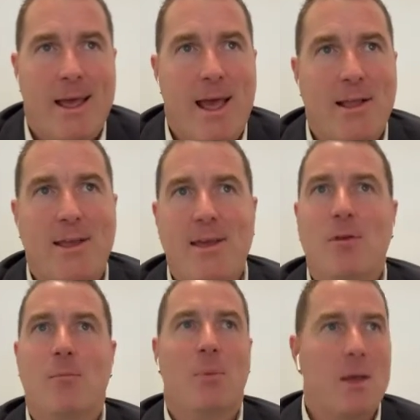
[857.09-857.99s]
And
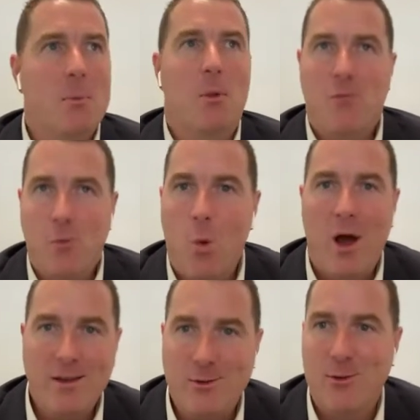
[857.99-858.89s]
given people often
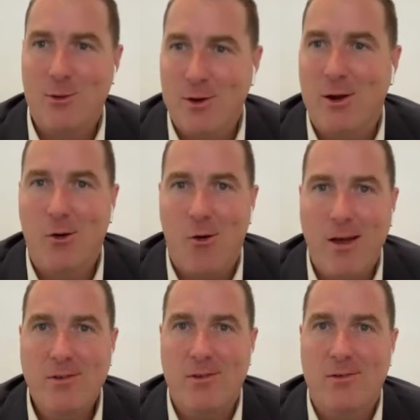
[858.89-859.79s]
wait till they're in a
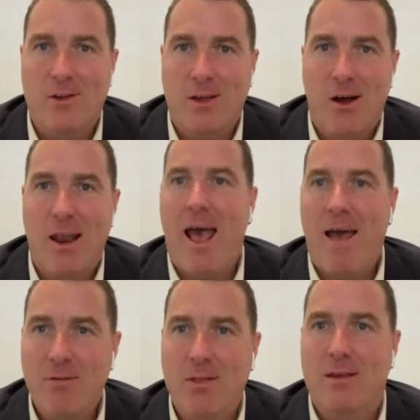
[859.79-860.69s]
crisis to kind of
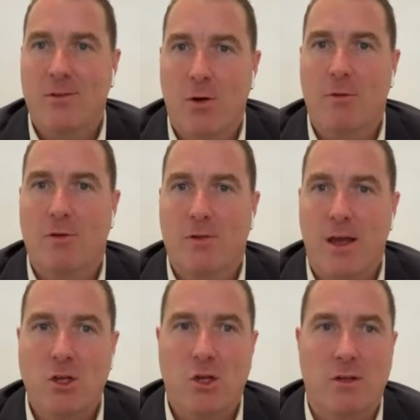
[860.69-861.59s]
have these
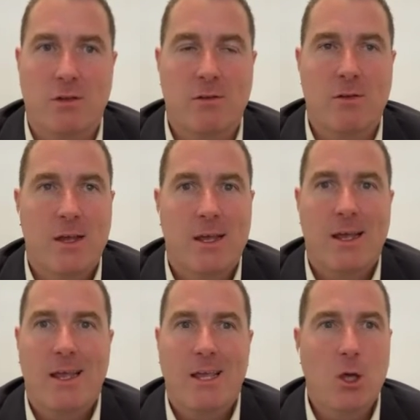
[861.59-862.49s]
conversations,
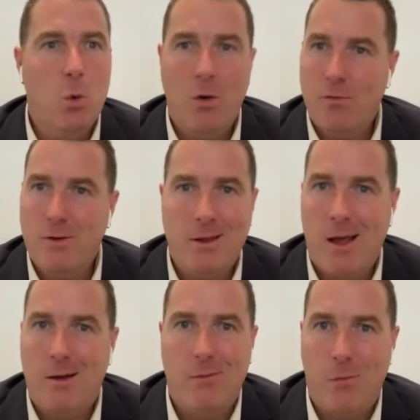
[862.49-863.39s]
you often
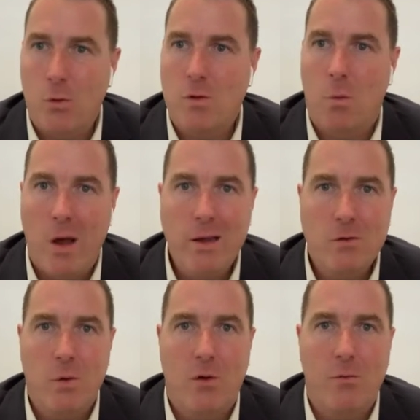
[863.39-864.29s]
can't afford to wait
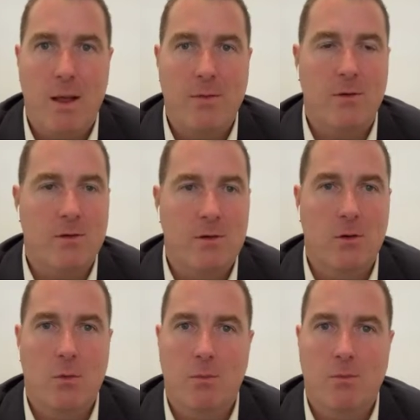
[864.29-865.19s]
12 months
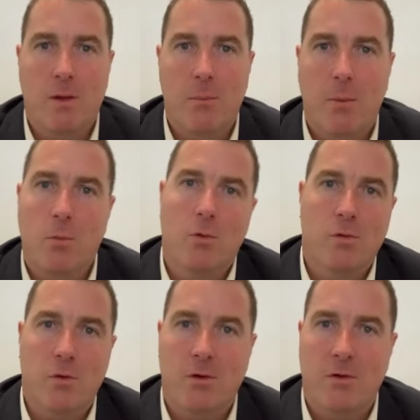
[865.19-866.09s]
until someone will
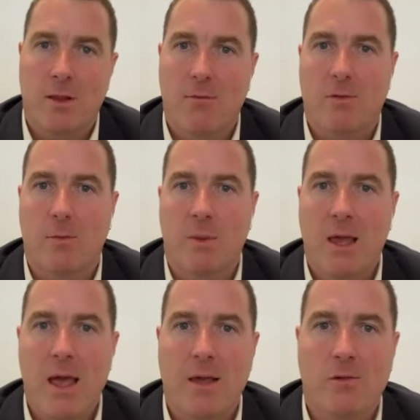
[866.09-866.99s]
sort of deliver some
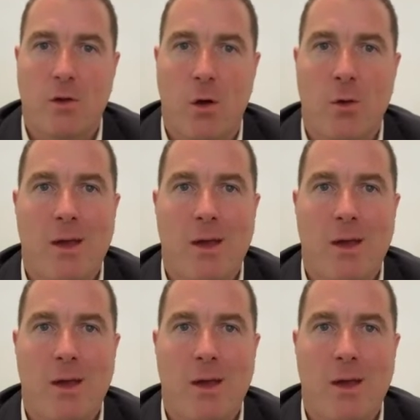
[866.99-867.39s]
care. So